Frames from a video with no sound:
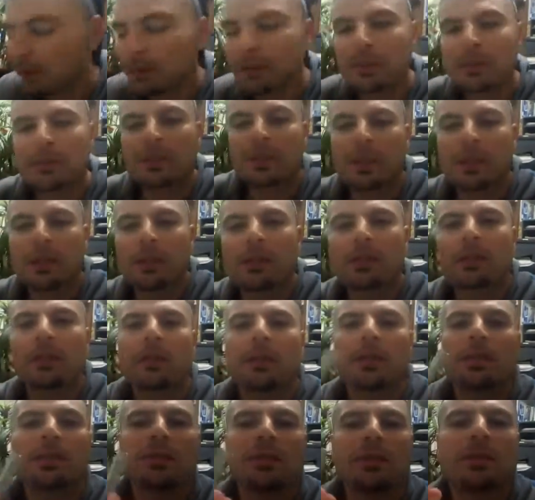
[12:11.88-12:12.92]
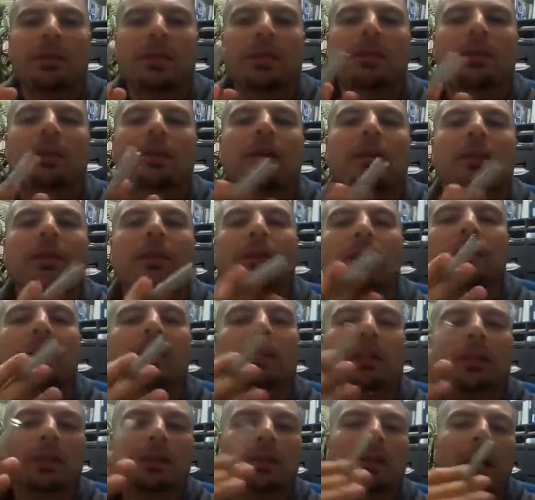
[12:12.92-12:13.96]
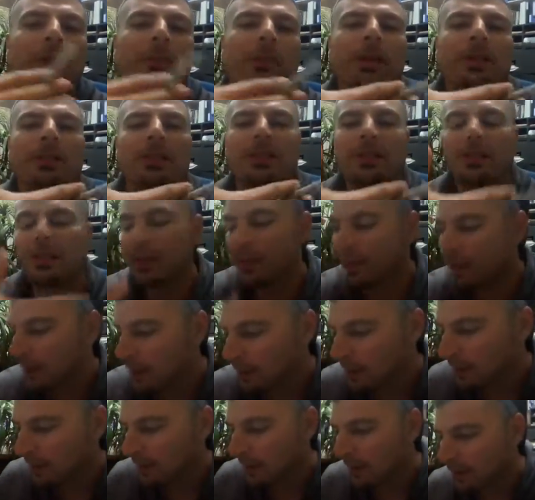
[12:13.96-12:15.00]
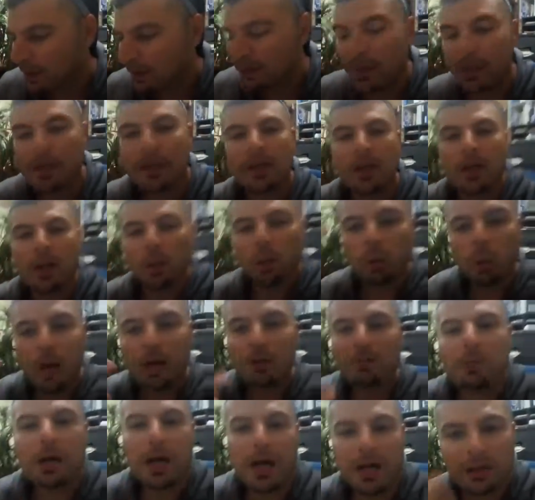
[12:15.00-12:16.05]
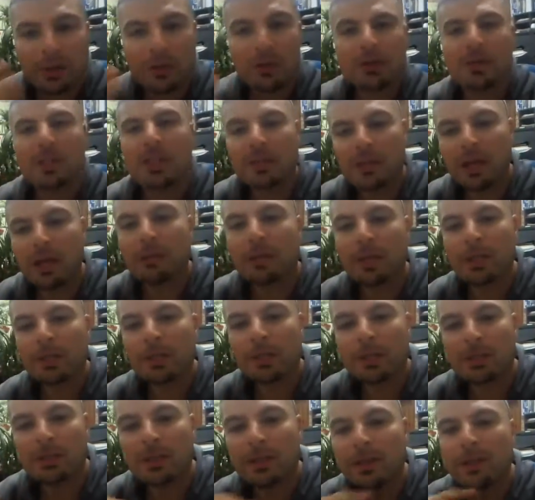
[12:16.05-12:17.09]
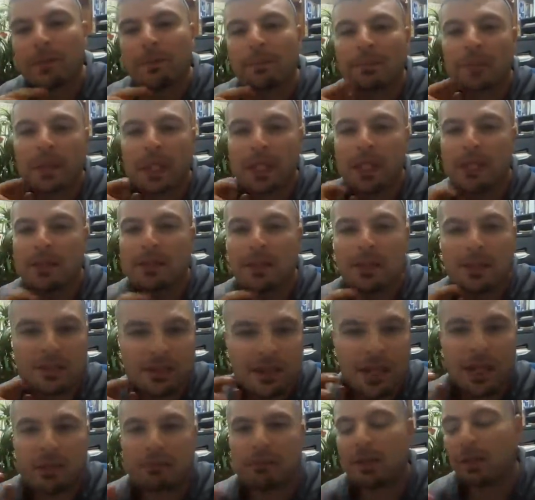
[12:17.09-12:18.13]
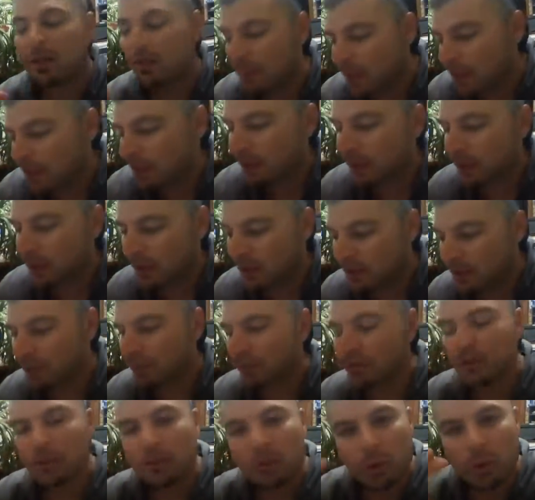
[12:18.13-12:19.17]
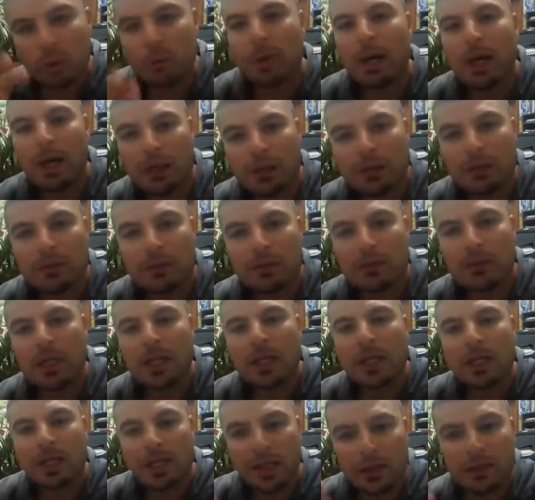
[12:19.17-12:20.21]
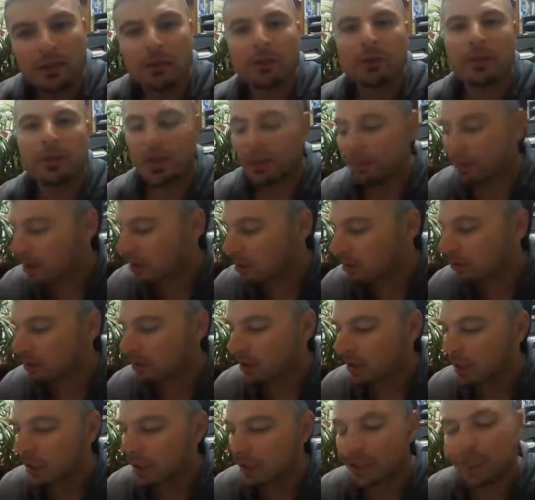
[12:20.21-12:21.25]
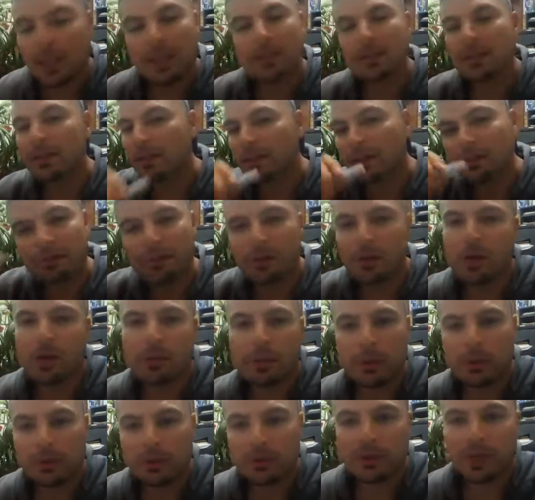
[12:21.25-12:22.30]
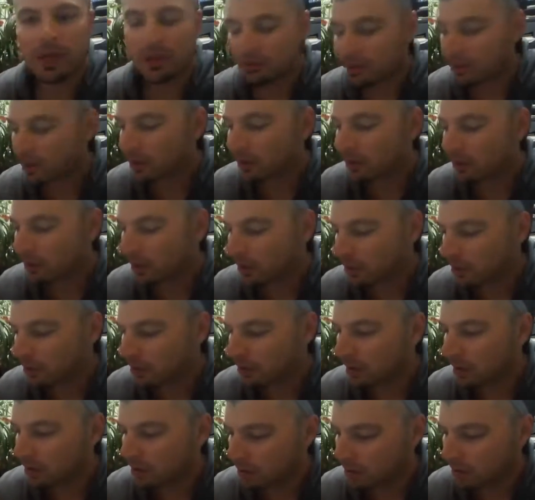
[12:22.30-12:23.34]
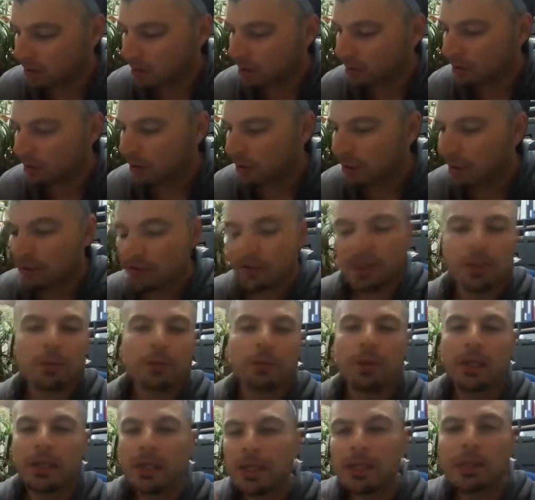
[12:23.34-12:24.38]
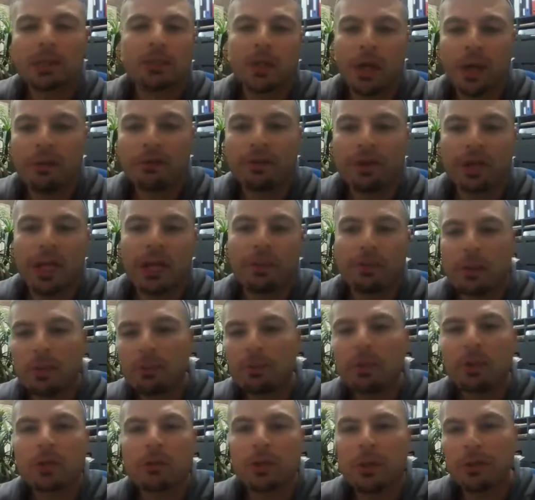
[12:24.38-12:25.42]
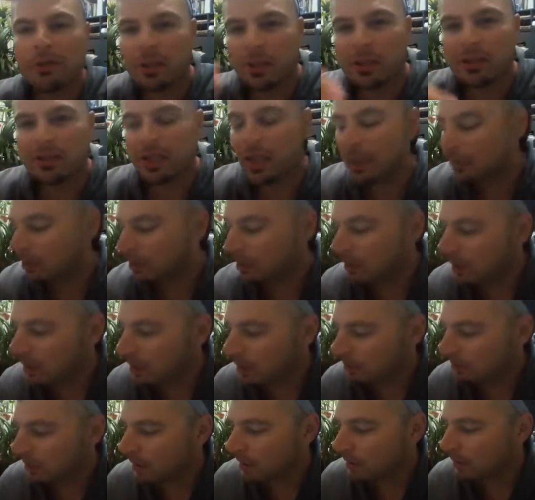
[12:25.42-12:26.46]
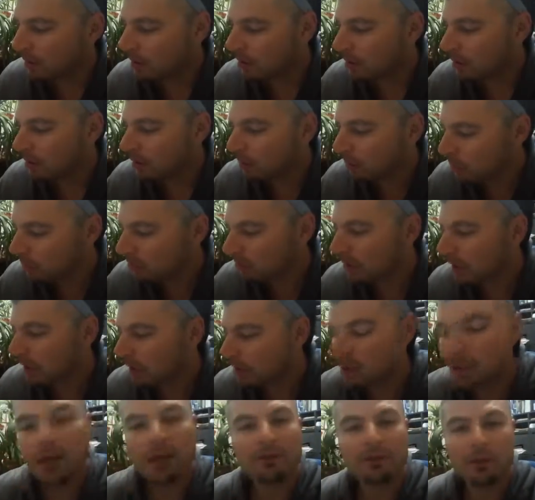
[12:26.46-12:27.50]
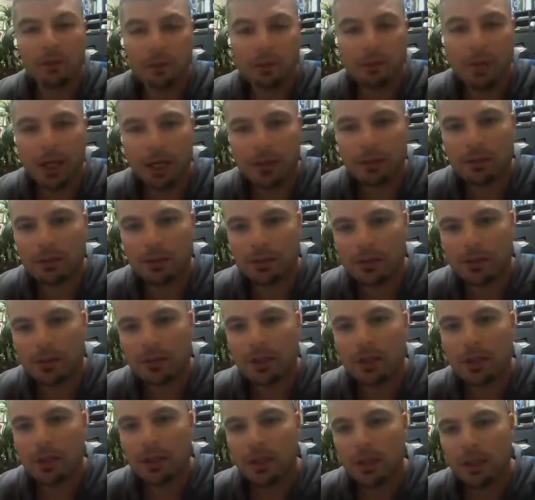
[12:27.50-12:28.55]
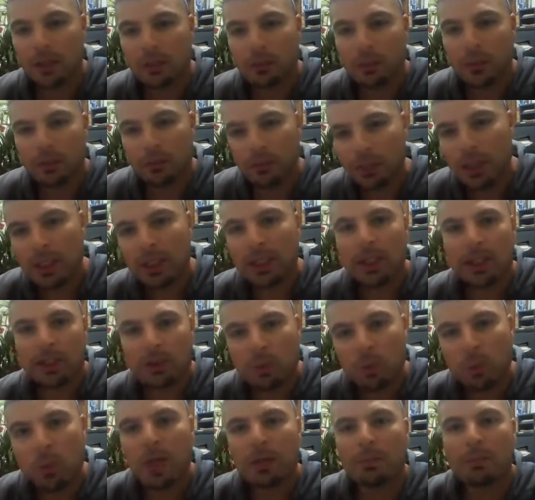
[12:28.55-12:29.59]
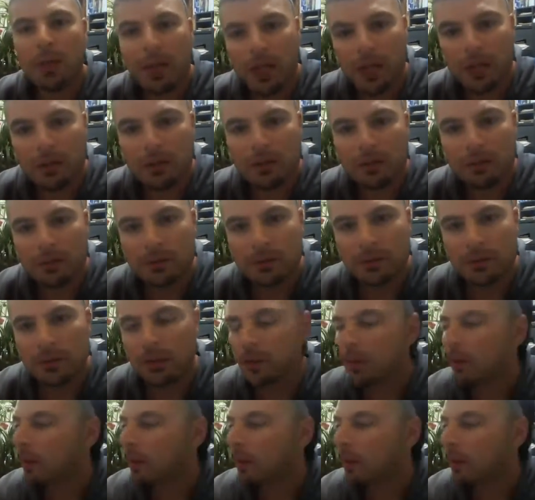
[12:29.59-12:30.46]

Hold on a sec. 6 dimensions. Right? 1 particle in 6 dimensions is the same mathematically as having 2 particles in 3 dimensions. It's phenomenal stuff, so it just goes to show you. So they just overlap. You put them over the same time, and then it looks like you have 2 particles, when really it's 1 particle